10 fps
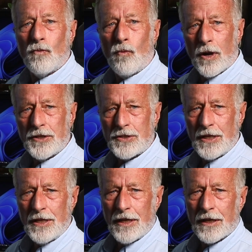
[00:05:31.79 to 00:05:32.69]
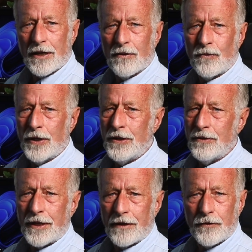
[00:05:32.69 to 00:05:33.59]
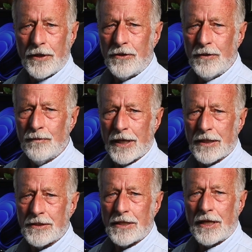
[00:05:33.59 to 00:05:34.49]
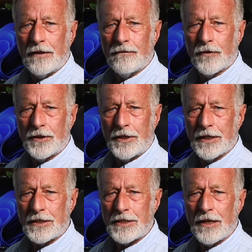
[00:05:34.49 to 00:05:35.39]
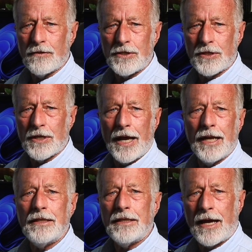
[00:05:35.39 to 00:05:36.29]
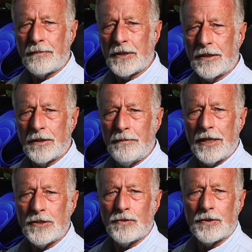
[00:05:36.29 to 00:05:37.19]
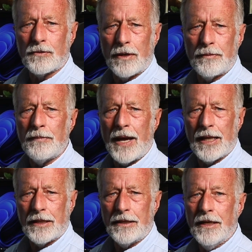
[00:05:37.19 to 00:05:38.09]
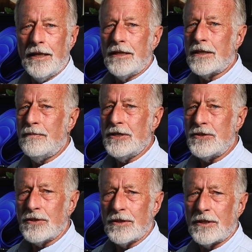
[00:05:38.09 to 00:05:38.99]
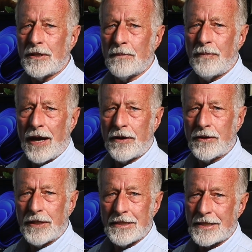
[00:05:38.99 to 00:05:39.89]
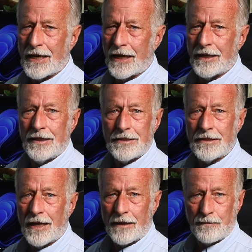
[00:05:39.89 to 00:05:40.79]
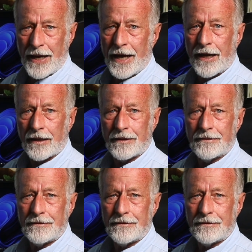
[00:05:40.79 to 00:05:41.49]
once a year, we do it every 2 months, invert the extinguisher and tap it on the base with a rubber mallet to be sure that the powder inside has not packed.